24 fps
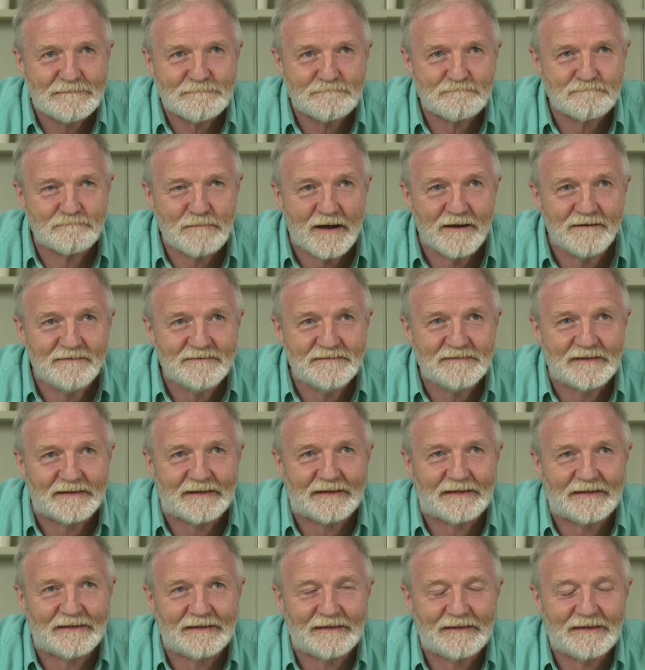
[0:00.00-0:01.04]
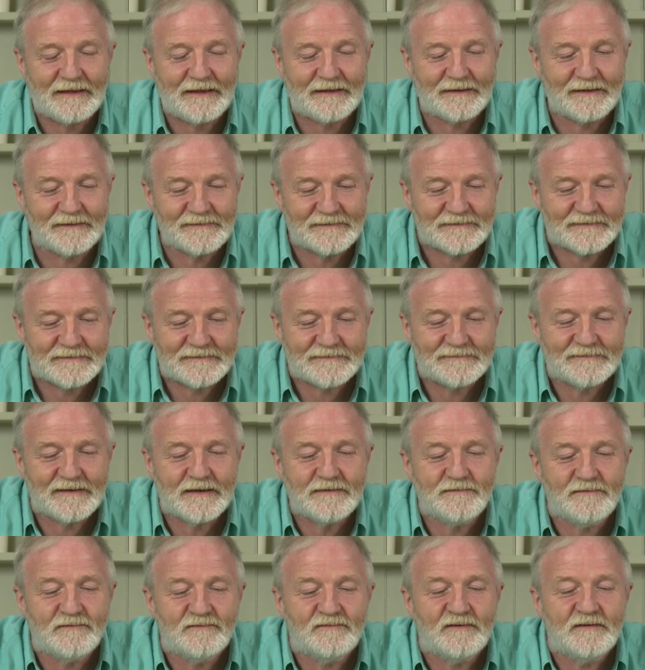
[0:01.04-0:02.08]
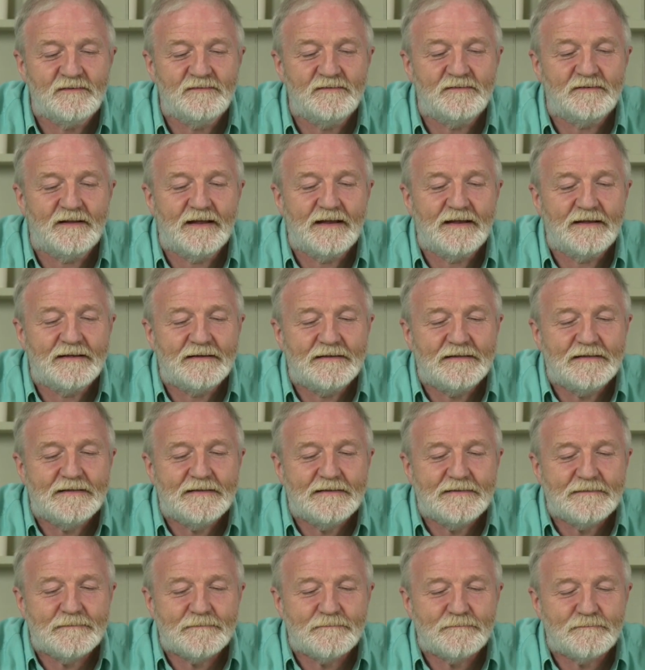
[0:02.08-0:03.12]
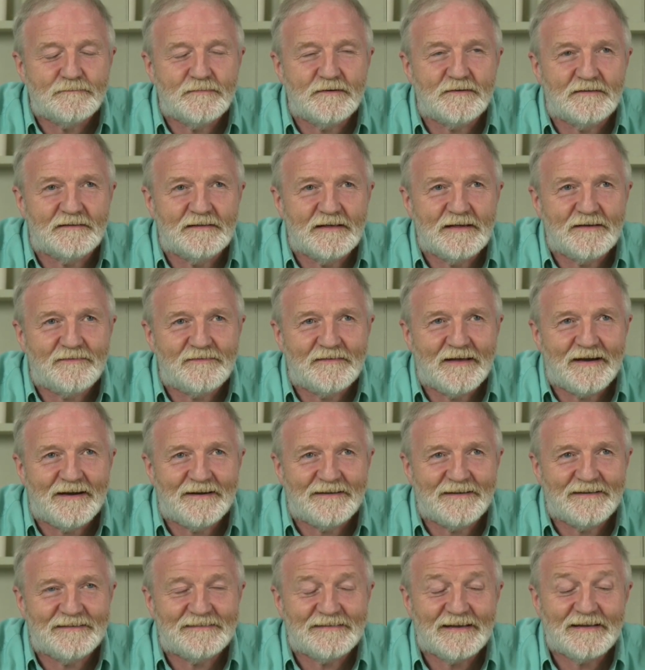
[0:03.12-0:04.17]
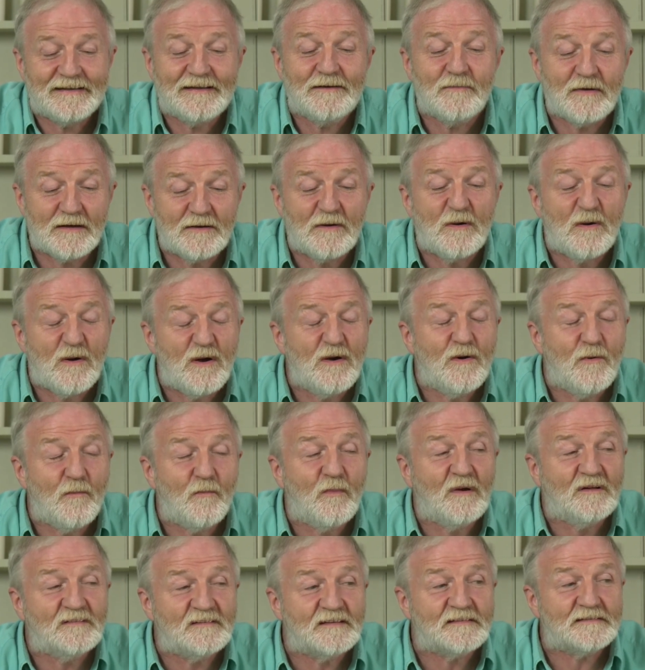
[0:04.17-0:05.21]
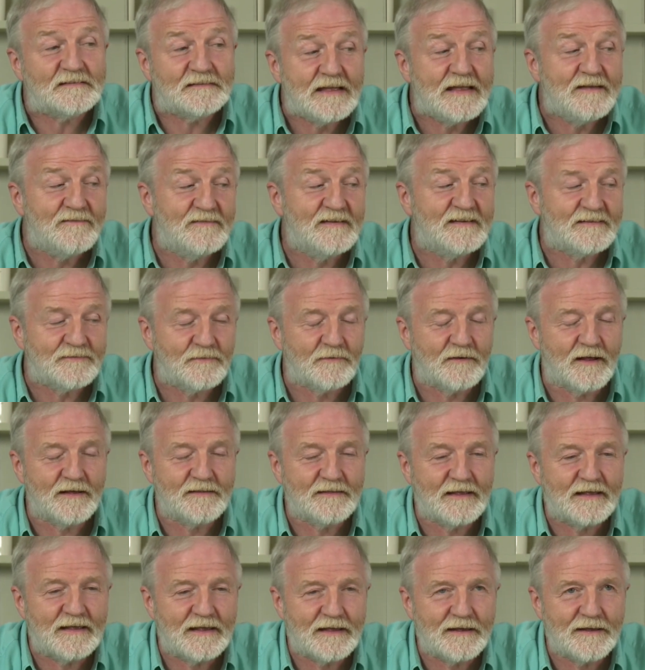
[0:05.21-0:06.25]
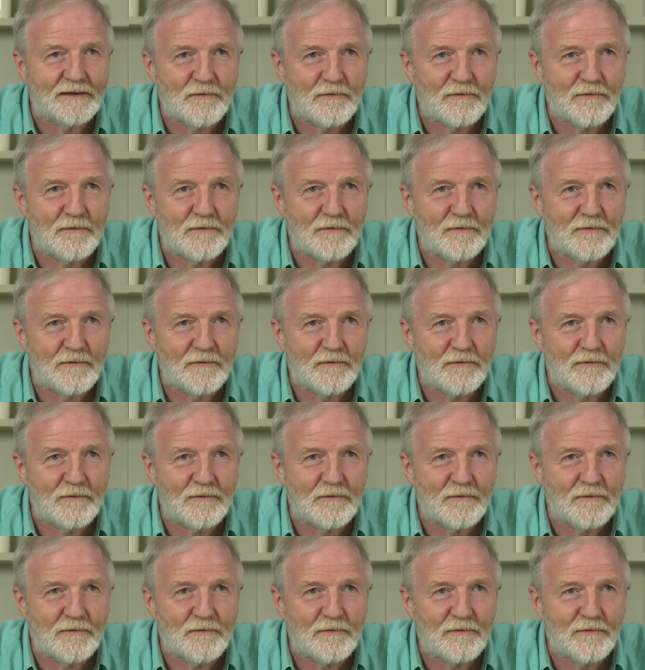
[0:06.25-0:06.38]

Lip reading: pounding, and I just gingerly put the leaf down and said, we'll just leave this one, I think.